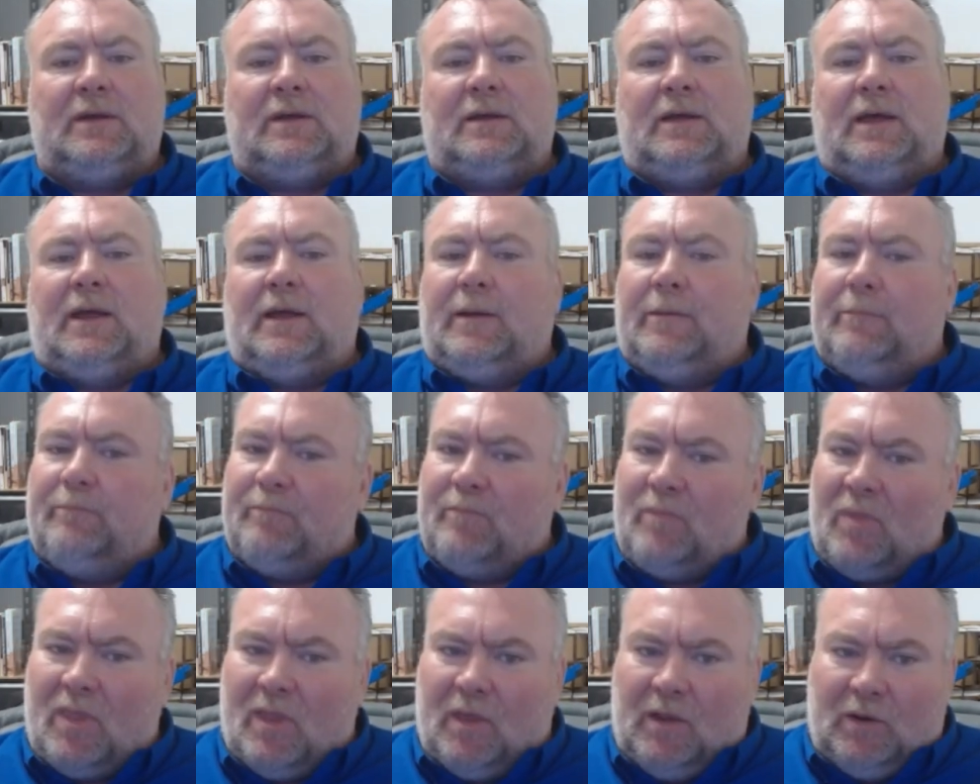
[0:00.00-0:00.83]

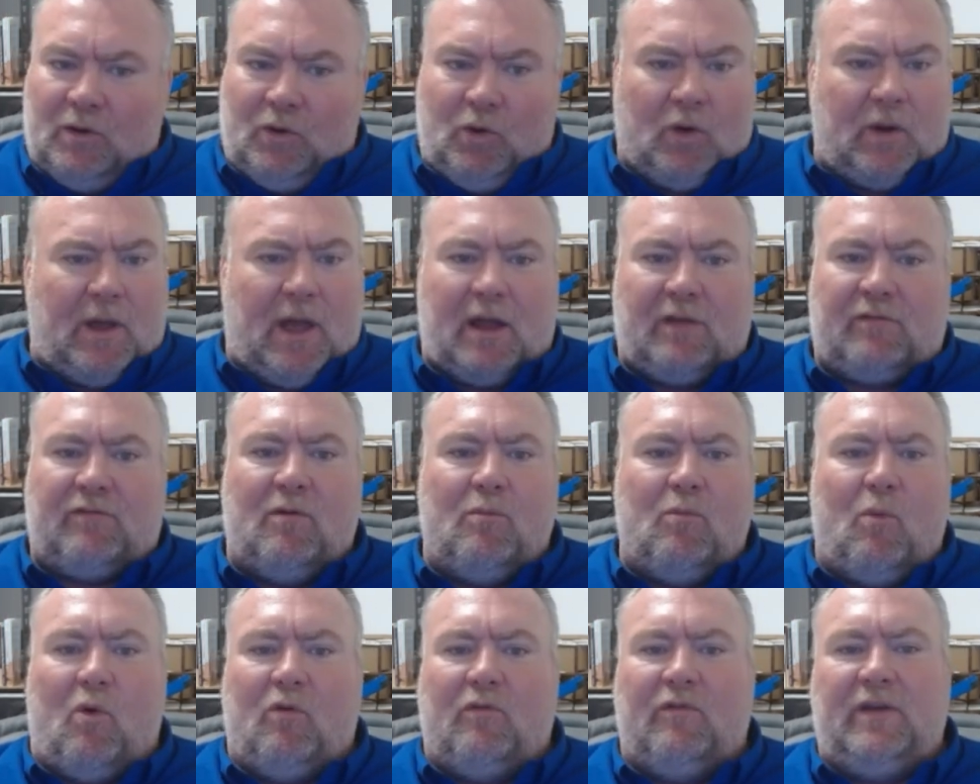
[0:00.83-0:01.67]
Um, look out for
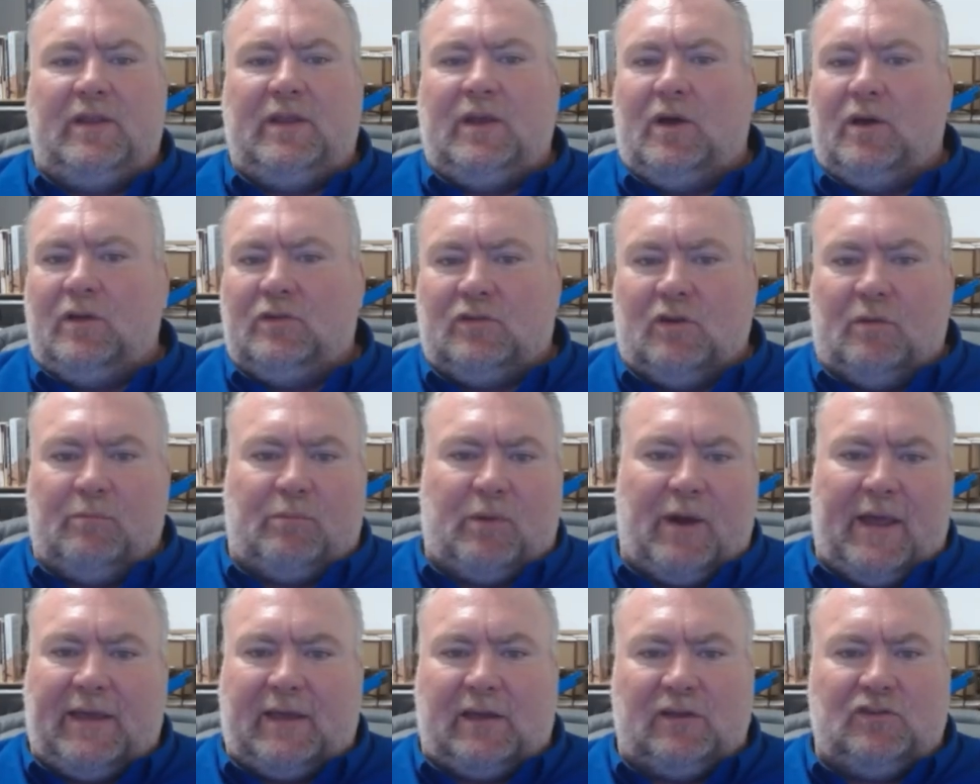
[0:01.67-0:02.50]
more videos on
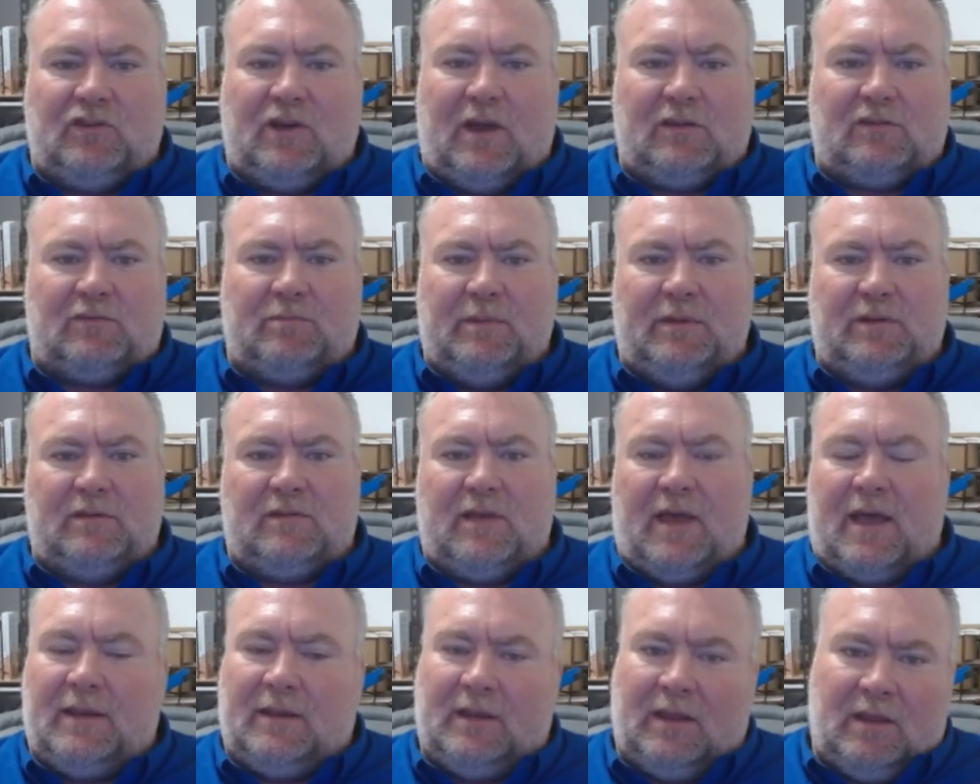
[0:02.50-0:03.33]
brake adjustment
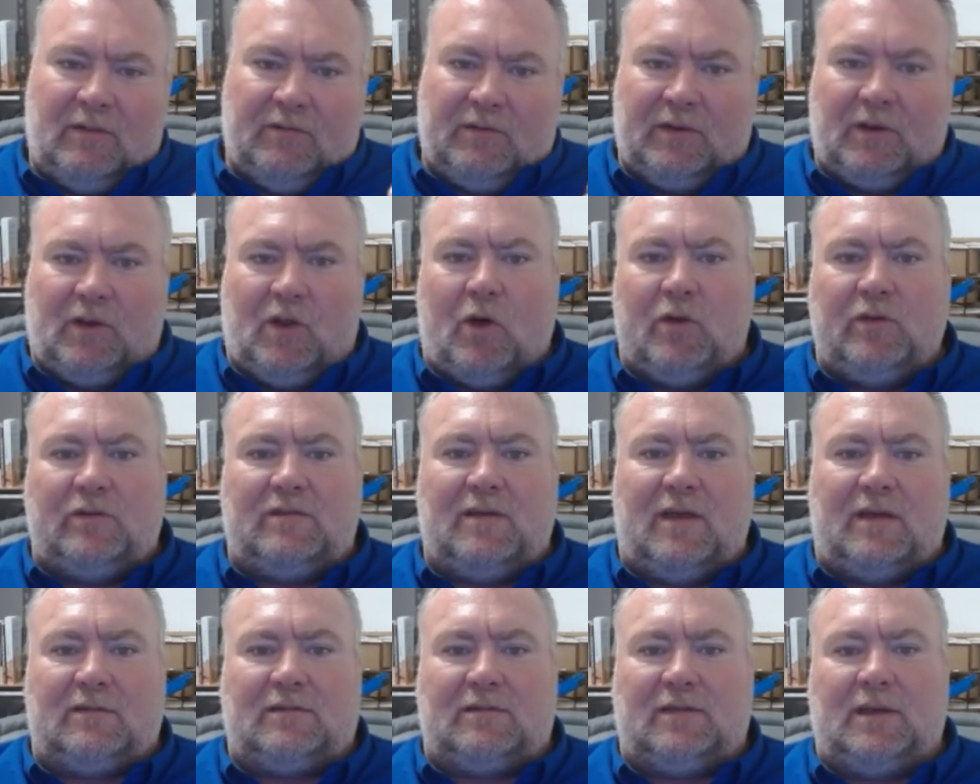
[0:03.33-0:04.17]
and even load
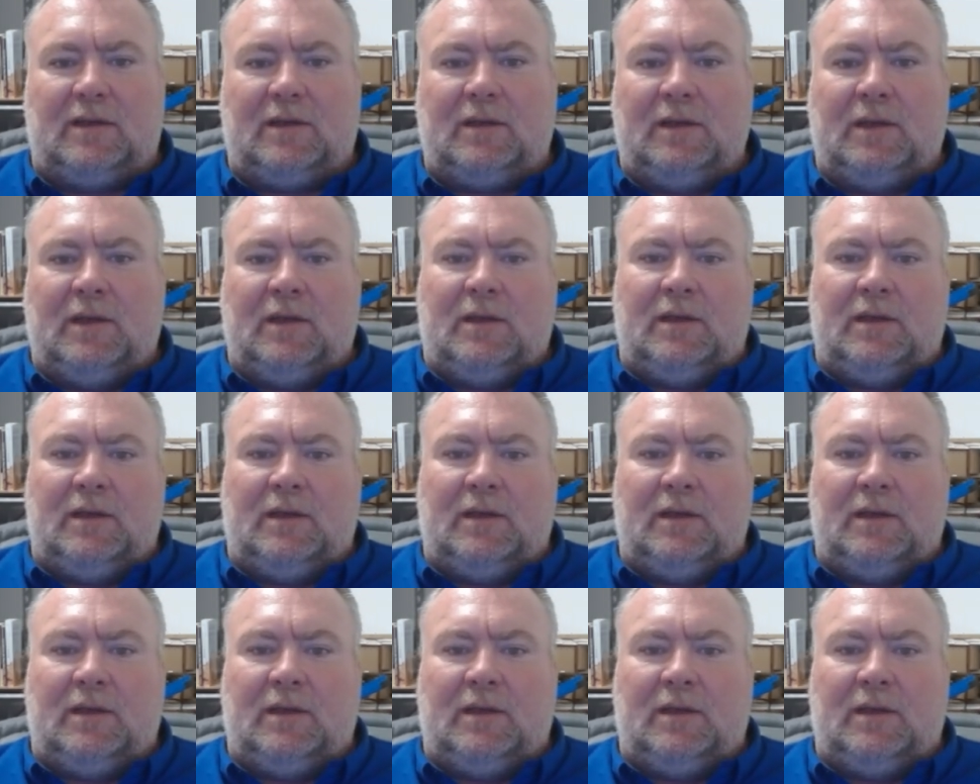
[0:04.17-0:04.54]
testing.